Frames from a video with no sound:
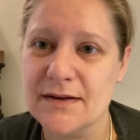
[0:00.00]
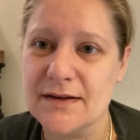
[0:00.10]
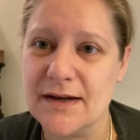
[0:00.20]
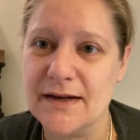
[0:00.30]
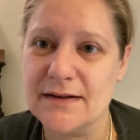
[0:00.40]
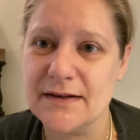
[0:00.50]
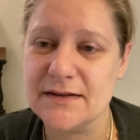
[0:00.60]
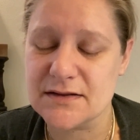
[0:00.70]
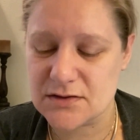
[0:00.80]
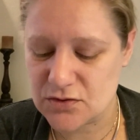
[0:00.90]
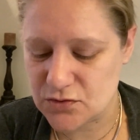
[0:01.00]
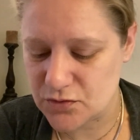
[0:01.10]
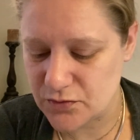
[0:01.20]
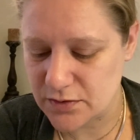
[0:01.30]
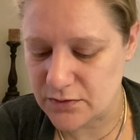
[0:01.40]
guideline as a
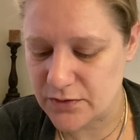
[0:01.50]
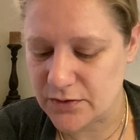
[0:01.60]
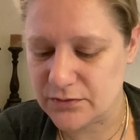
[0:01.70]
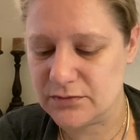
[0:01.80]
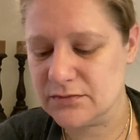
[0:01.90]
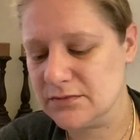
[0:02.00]
tutorial though.